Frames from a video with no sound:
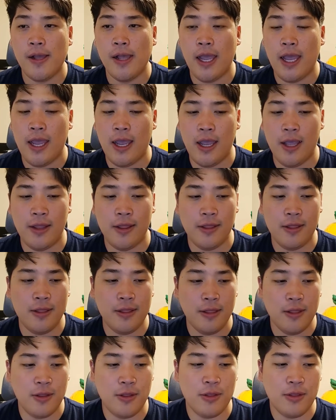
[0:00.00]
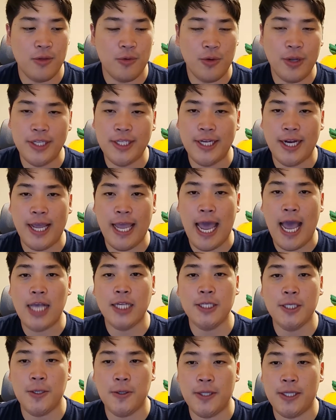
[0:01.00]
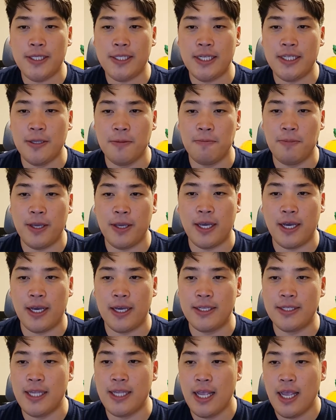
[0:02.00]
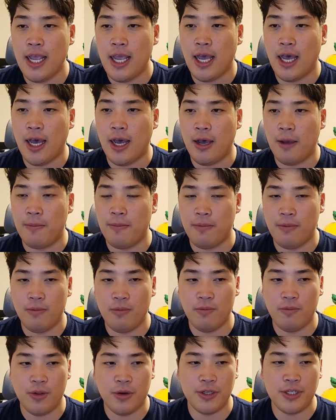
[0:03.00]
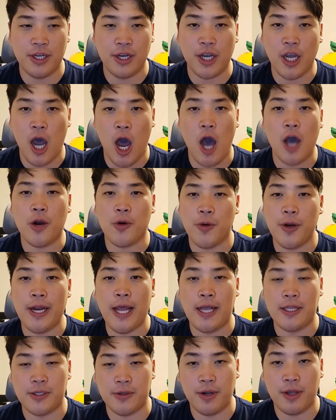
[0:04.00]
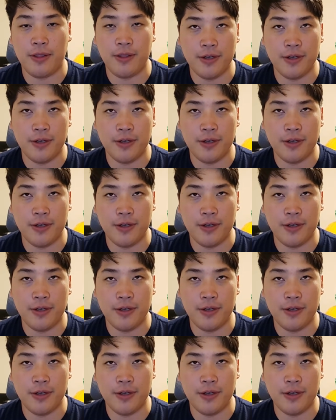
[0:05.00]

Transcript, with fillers: And, and the, the reason I ask you this isn't because um, there's a concrete answer. Right?